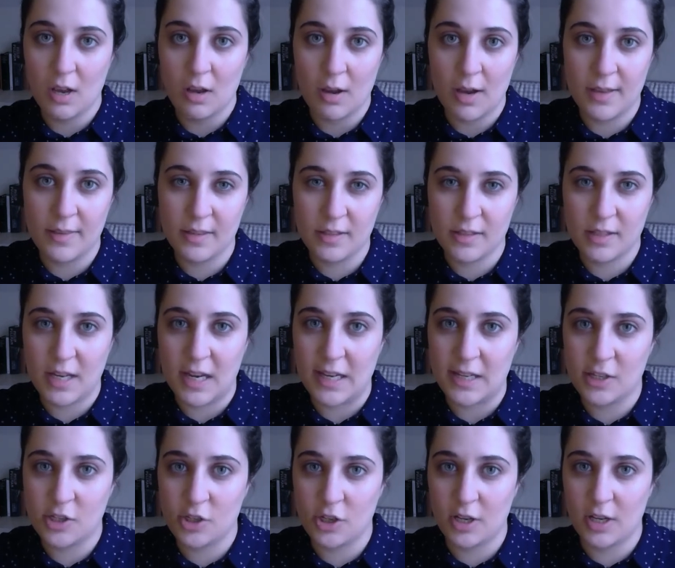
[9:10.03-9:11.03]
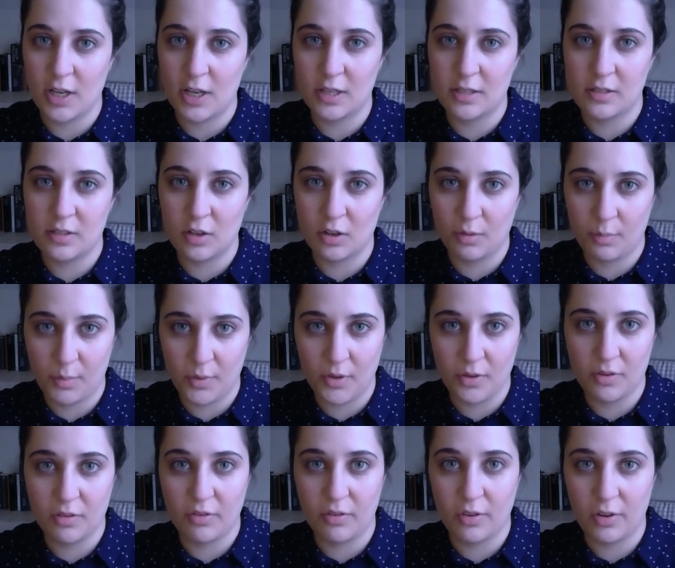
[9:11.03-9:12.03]
and the texture is so
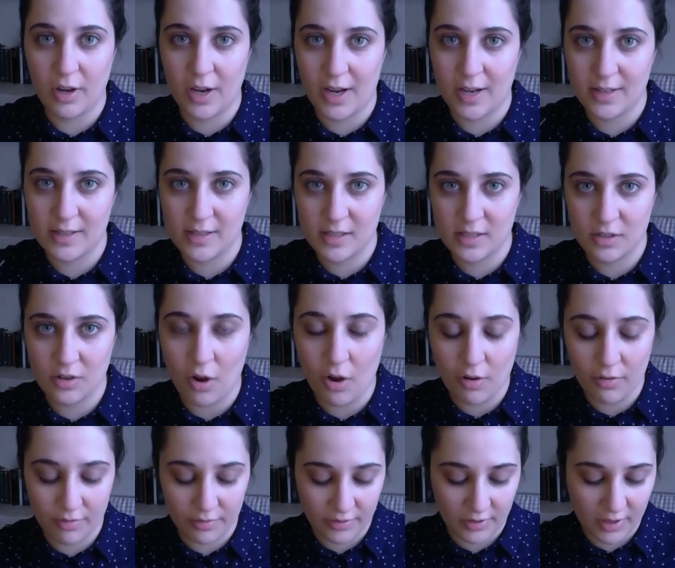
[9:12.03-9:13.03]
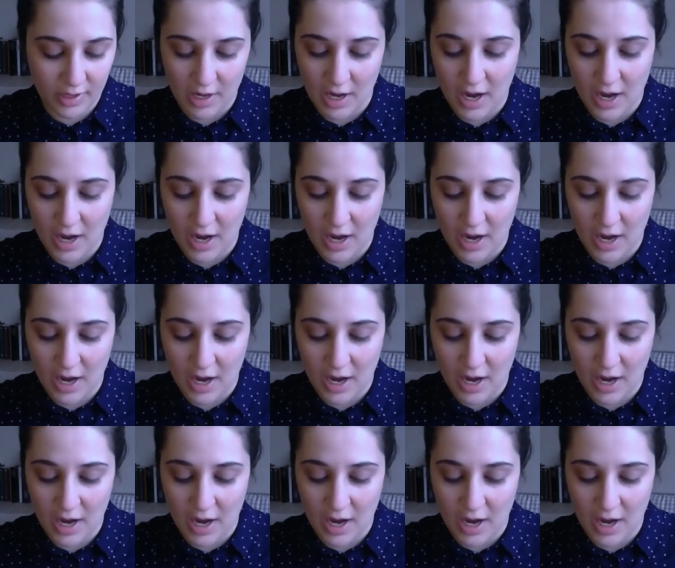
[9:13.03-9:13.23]
beautiful and soft.